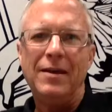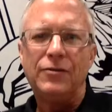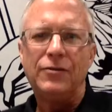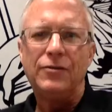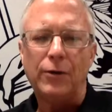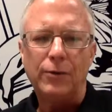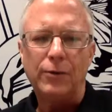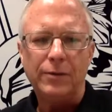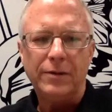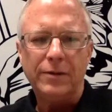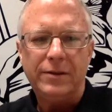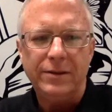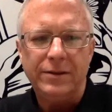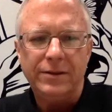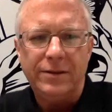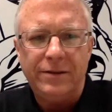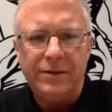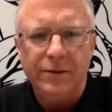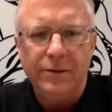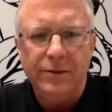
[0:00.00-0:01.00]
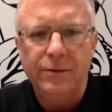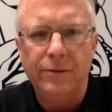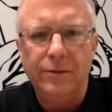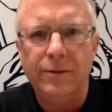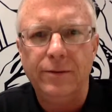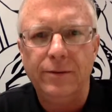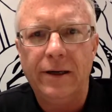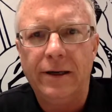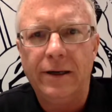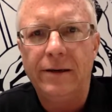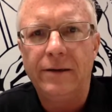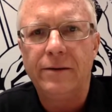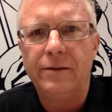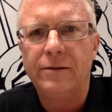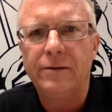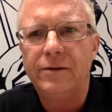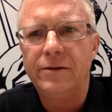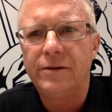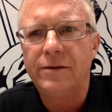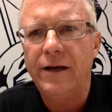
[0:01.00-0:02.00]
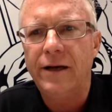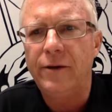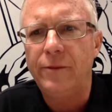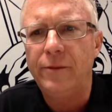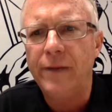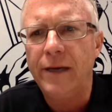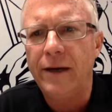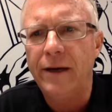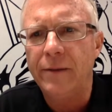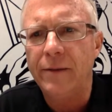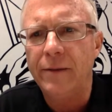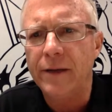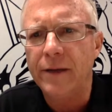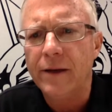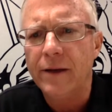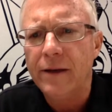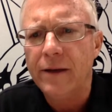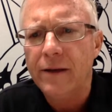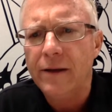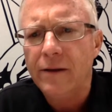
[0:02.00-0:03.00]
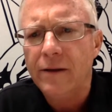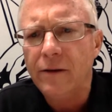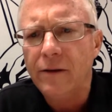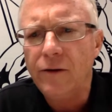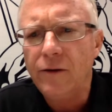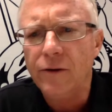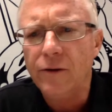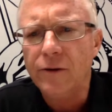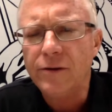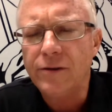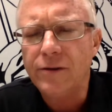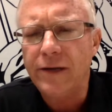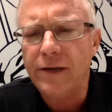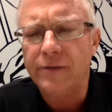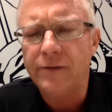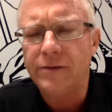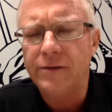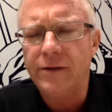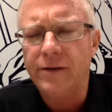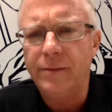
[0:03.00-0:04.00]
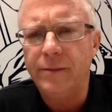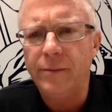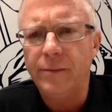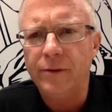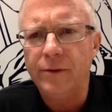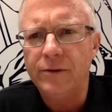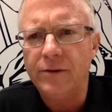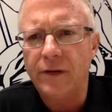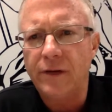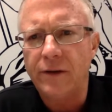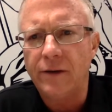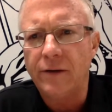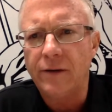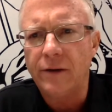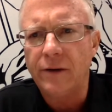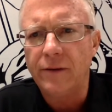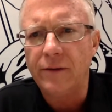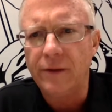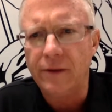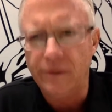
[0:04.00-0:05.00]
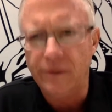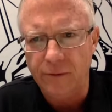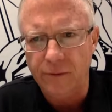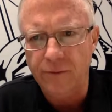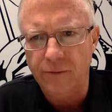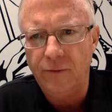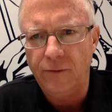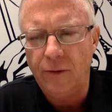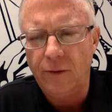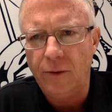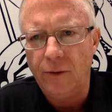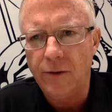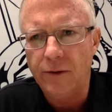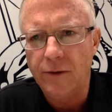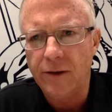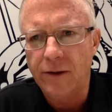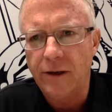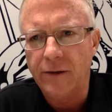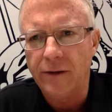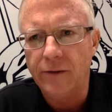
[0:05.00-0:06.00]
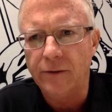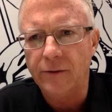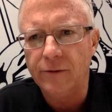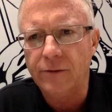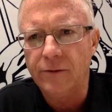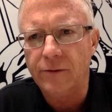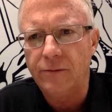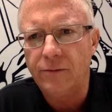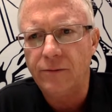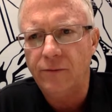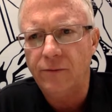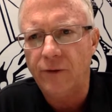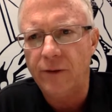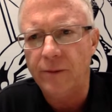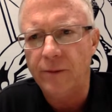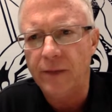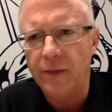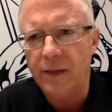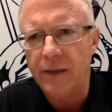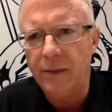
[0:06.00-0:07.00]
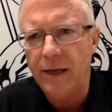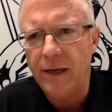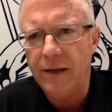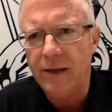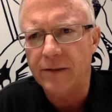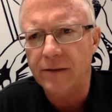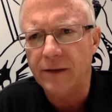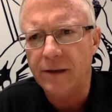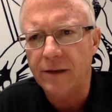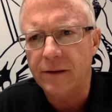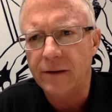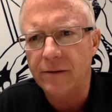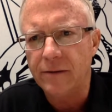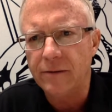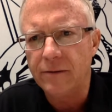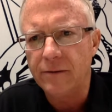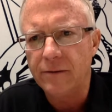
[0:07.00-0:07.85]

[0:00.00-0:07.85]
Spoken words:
So just to help me out a bit, your sales numbers that you've quoted, are those from eBay? Is that?